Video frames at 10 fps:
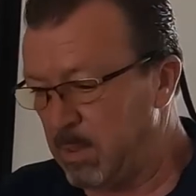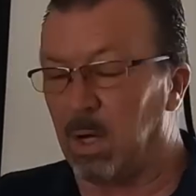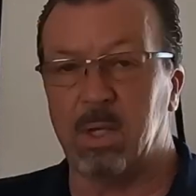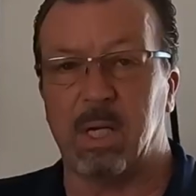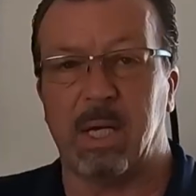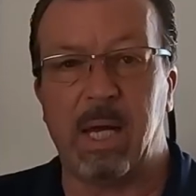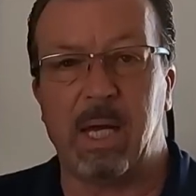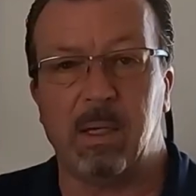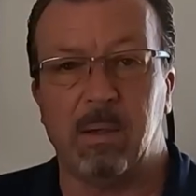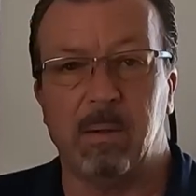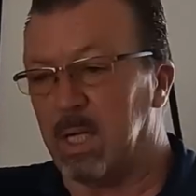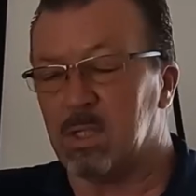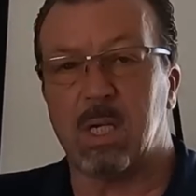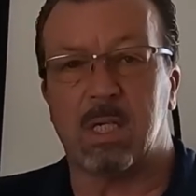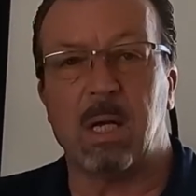Other than that,
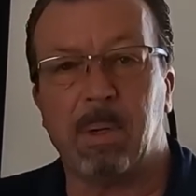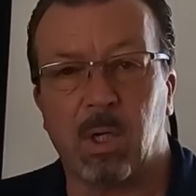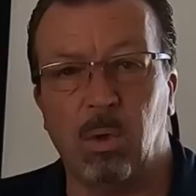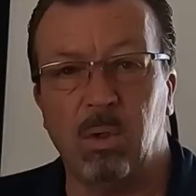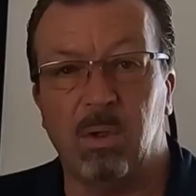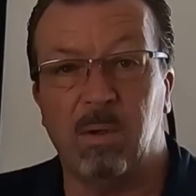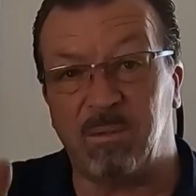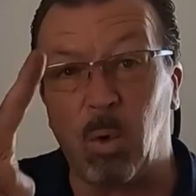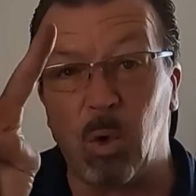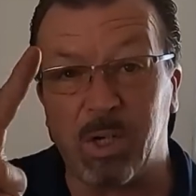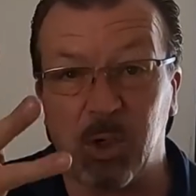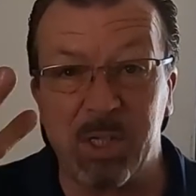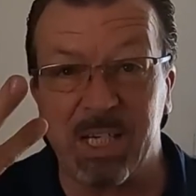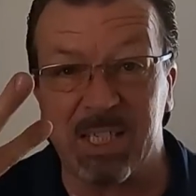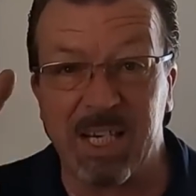it's the typical 4
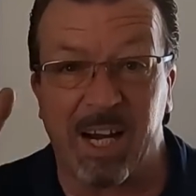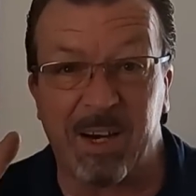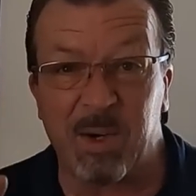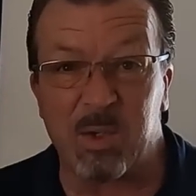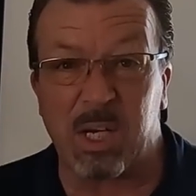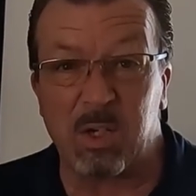Goodyear tires,